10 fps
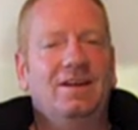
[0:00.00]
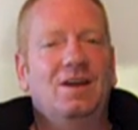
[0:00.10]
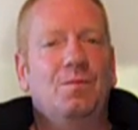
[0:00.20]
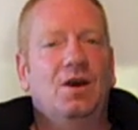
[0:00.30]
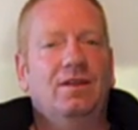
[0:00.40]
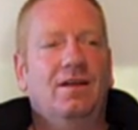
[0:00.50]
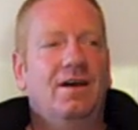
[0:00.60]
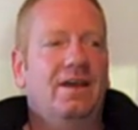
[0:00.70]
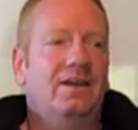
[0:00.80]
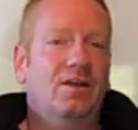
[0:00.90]
an income
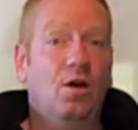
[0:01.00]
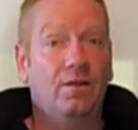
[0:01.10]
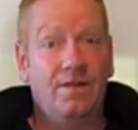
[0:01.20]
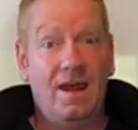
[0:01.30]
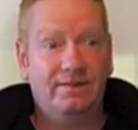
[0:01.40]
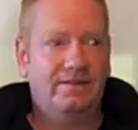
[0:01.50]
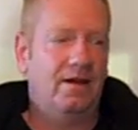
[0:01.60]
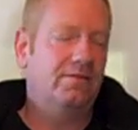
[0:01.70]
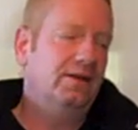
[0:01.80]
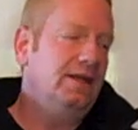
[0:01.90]
online, and all of that
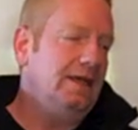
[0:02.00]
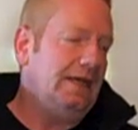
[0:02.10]
stuff.